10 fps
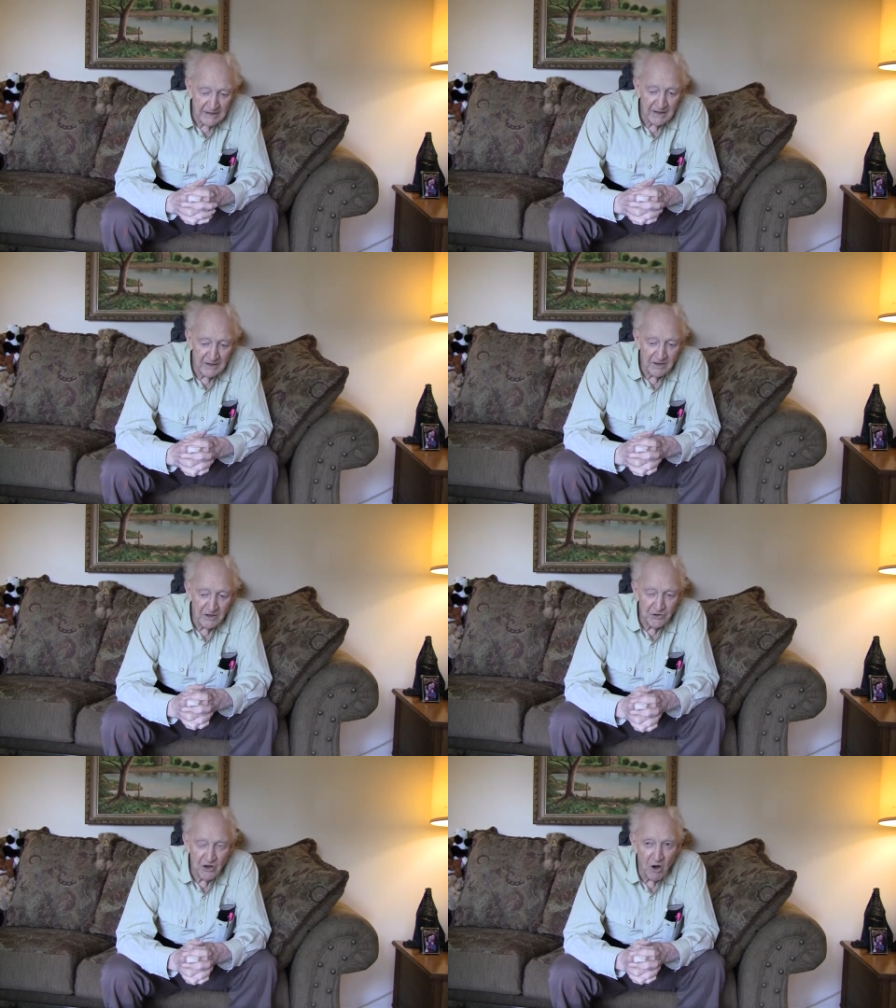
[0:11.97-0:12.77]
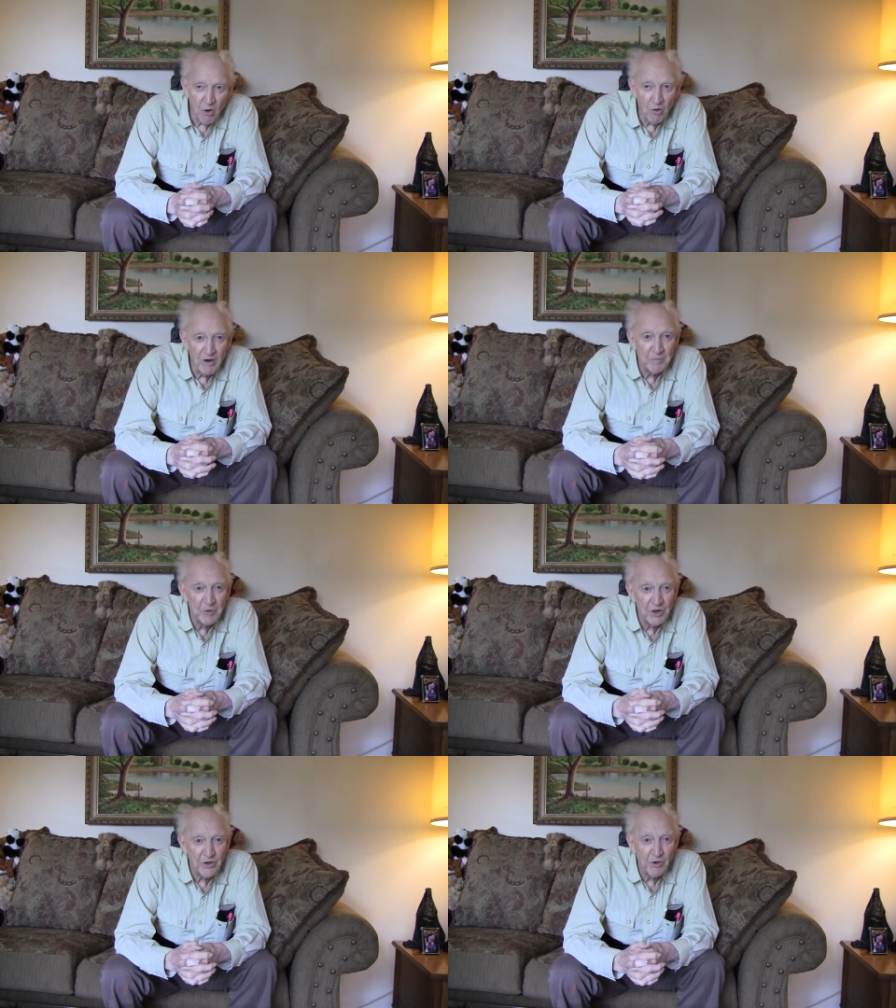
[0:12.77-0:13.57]
it gets cold up
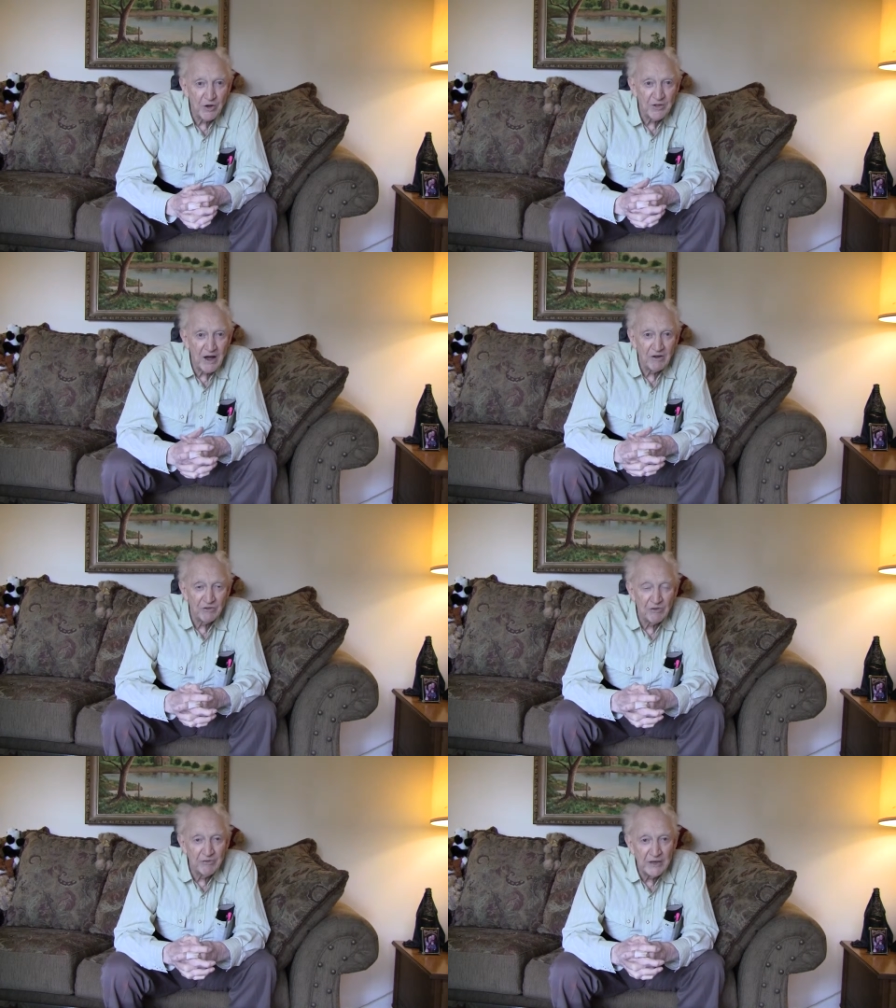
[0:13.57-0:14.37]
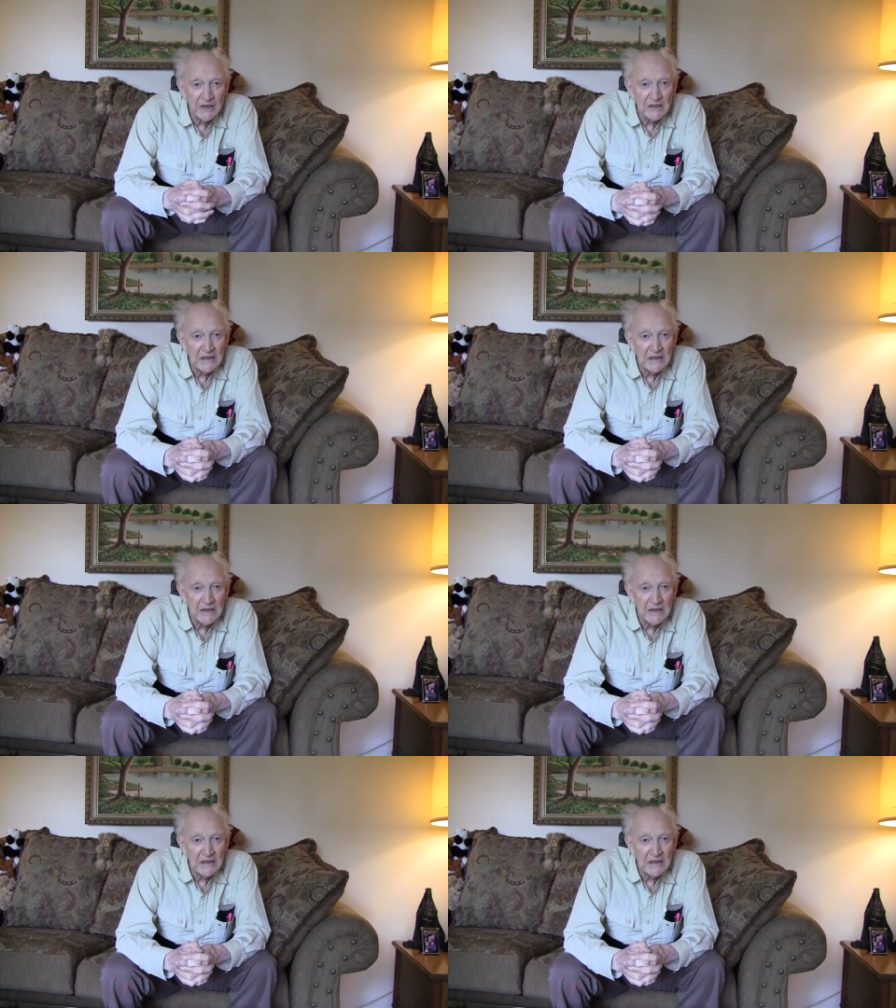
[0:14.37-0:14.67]
at 30,000 feet.